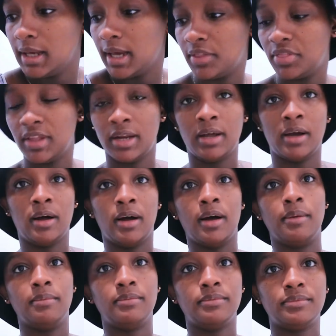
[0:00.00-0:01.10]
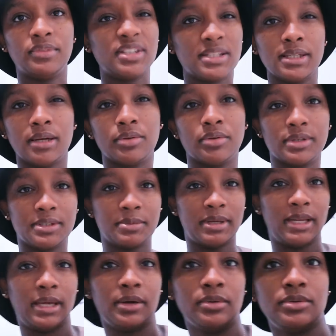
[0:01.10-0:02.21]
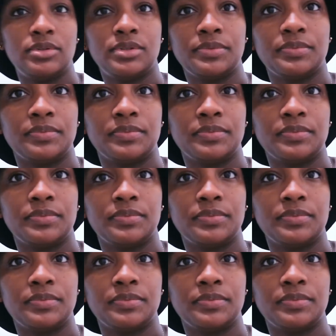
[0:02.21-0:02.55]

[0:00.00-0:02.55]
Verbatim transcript: And then um, see how the rest of my day goes.